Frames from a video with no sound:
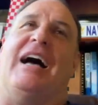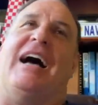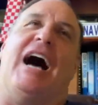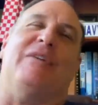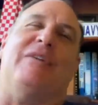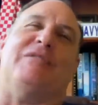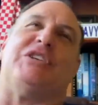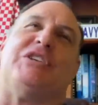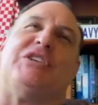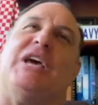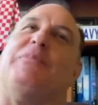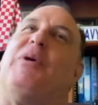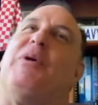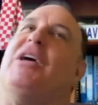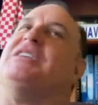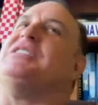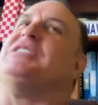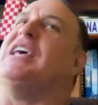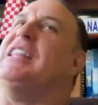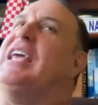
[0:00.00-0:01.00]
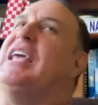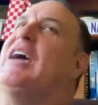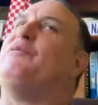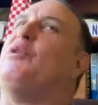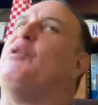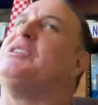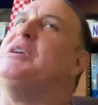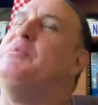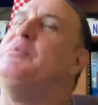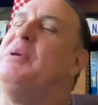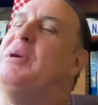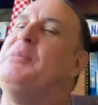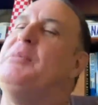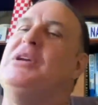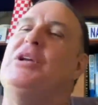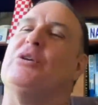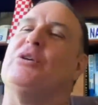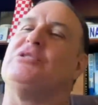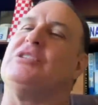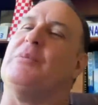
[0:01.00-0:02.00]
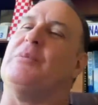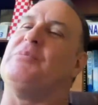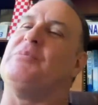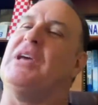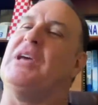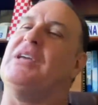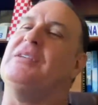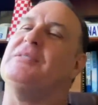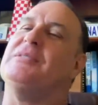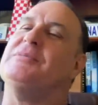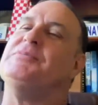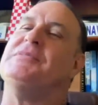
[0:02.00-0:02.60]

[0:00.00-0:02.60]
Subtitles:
Obviously, I'd probably say the F-14B, but you know something?